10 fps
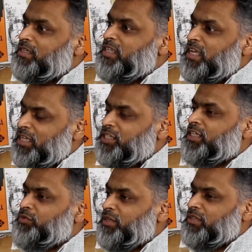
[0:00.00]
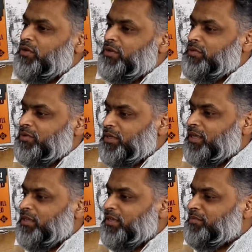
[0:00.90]
That's initially how it
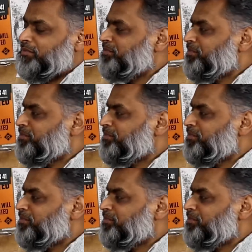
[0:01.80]
began, yeah.